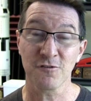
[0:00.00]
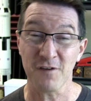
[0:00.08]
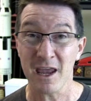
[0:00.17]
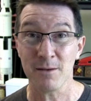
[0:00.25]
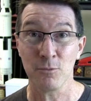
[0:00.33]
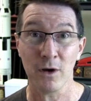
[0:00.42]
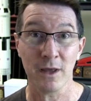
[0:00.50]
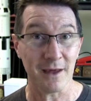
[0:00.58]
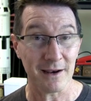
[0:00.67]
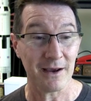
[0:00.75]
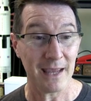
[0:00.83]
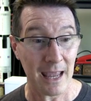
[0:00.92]
fanboy
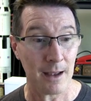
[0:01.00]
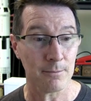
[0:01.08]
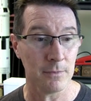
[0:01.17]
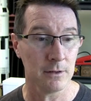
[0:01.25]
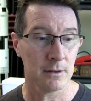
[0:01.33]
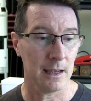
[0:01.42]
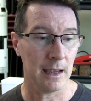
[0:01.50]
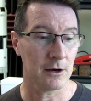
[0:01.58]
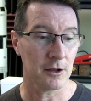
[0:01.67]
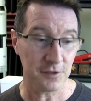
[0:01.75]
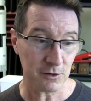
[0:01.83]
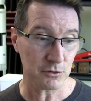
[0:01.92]
that I am, and
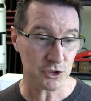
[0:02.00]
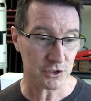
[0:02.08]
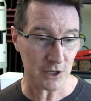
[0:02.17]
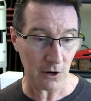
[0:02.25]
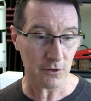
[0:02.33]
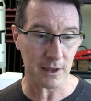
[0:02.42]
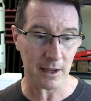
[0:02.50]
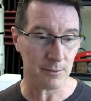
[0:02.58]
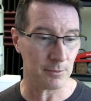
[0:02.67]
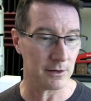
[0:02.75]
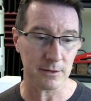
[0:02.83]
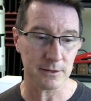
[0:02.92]
I think we should go there,
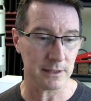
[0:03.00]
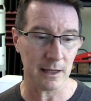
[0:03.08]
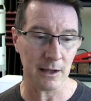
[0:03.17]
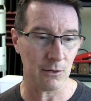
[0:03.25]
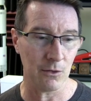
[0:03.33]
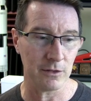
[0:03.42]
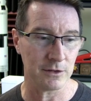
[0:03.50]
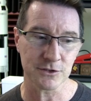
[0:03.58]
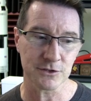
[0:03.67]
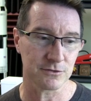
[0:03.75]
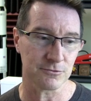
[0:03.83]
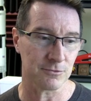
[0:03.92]
but yeah, all
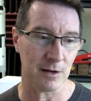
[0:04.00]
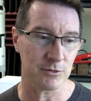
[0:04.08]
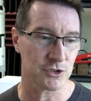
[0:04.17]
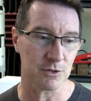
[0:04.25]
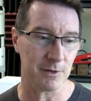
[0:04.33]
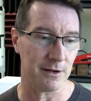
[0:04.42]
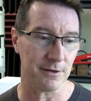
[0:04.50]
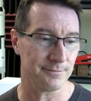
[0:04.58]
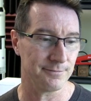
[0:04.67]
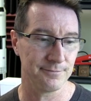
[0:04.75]
this rubbish about